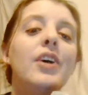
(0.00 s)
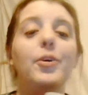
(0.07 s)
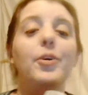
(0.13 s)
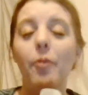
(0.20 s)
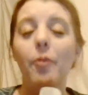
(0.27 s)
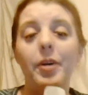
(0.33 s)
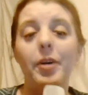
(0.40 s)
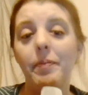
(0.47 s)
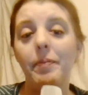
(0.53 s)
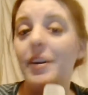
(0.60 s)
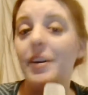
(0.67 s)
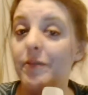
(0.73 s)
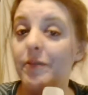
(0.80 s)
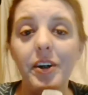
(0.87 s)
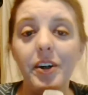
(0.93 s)
supporting
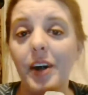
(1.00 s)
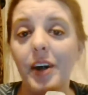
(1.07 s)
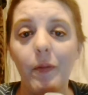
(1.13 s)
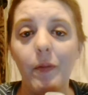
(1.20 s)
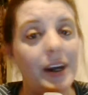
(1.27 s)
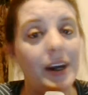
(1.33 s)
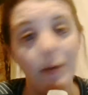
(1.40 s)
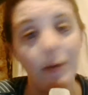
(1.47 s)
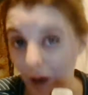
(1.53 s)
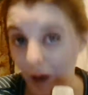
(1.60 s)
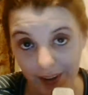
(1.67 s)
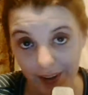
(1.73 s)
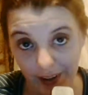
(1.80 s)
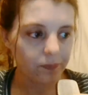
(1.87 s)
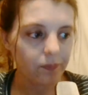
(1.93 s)
pedophilia when he
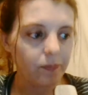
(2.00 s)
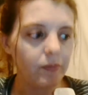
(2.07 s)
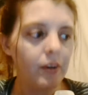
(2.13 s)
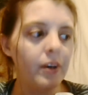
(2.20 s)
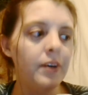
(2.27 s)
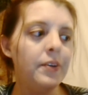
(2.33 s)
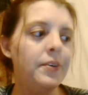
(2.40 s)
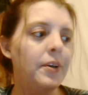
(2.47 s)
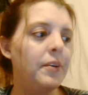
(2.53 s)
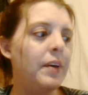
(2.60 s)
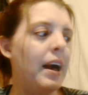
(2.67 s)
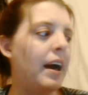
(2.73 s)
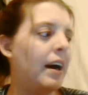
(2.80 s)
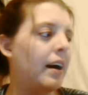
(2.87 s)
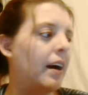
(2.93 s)
wasn't so
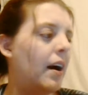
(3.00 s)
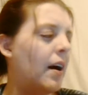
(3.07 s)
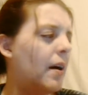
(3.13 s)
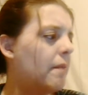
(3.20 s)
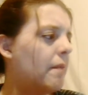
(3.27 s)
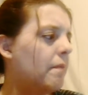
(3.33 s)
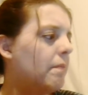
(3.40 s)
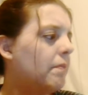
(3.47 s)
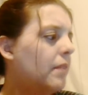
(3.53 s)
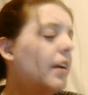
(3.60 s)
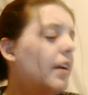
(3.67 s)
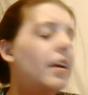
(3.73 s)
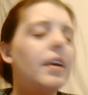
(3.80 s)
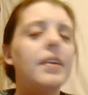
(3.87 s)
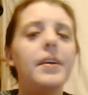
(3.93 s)
yeah, um,
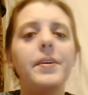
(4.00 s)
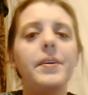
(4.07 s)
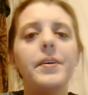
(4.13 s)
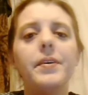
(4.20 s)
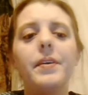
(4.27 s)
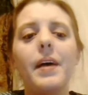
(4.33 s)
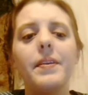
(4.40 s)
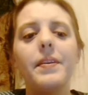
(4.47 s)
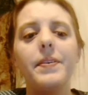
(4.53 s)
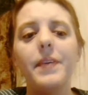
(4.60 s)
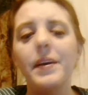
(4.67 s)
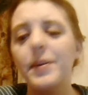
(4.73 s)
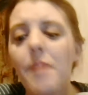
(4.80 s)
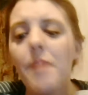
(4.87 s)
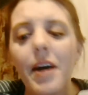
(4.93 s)
this is that.
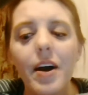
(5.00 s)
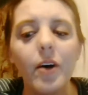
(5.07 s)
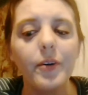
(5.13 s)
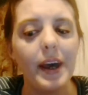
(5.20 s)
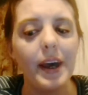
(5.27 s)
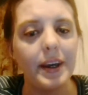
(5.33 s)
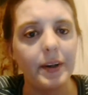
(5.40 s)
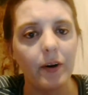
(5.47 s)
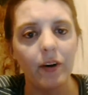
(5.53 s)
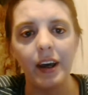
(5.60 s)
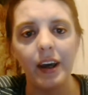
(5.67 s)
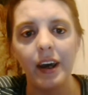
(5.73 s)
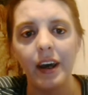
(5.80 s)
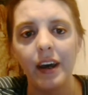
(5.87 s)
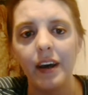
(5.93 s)
That's my whole take
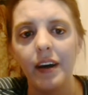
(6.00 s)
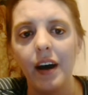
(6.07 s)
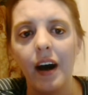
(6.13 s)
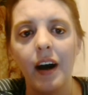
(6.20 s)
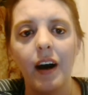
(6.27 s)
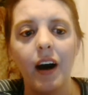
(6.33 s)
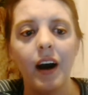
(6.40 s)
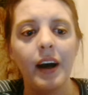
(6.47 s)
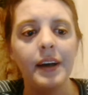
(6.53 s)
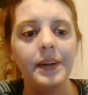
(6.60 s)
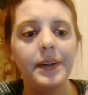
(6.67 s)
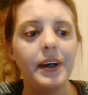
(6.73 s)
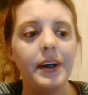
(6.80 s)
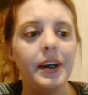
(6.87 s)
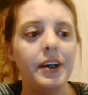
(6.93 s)
on it. I, I
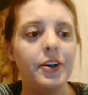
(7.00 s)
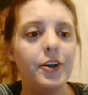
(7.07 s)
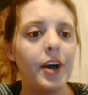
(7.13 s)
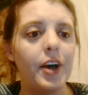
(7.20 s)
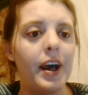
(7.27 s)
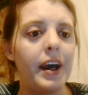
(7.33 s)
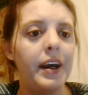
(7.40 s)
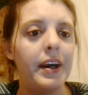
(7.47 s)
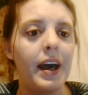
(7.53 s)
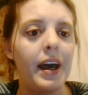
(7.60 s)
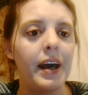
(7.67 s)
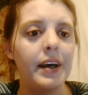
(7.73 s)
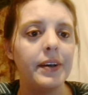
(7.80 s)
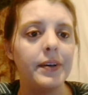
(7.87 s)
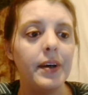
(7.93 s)
see Shane
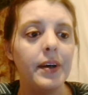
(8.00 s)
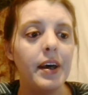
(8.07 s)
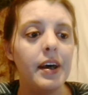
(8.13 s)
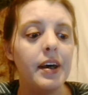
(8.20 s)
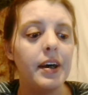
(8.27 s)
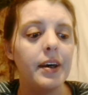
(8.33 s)
as